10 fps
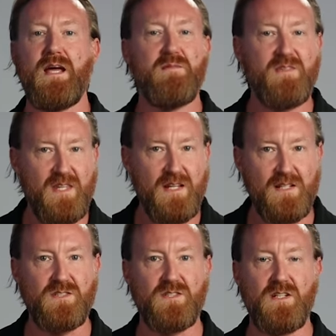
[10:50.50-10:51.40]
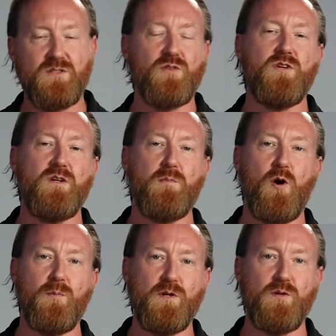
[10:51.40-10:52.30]
And this is going to
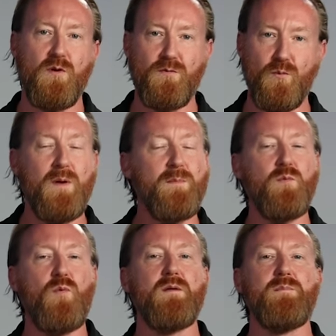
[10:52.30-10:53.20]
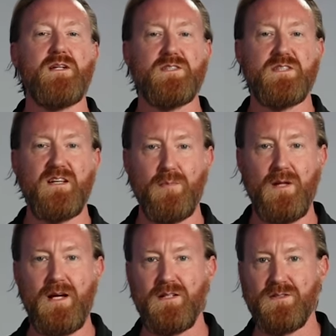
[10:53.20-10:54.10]
open you up. Women want to be in a safe
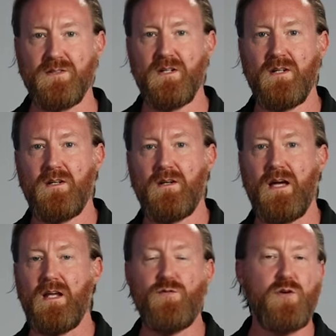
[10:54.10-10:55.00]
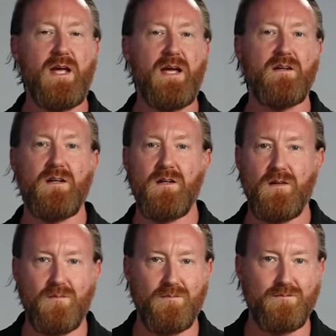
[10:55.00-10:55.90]
place. And if you can't
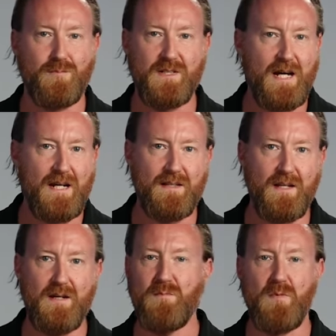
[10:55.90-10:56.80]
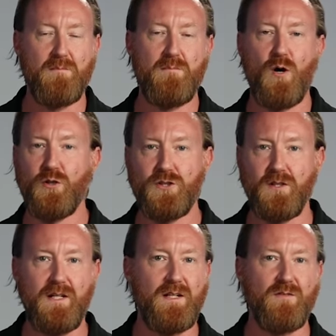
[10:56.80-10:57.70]
protect them
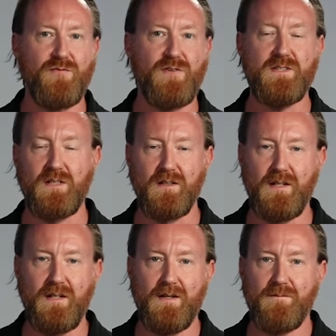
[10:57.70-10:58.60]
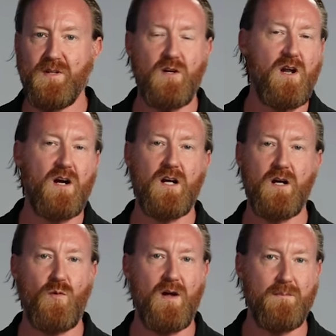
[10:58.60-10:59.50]
emotionally and physically, then they're not going
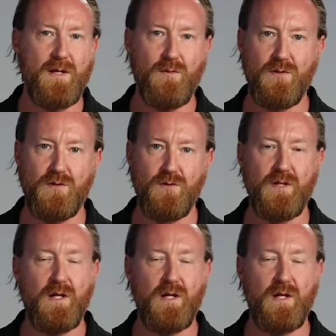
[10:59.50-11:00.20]
to want to be with you.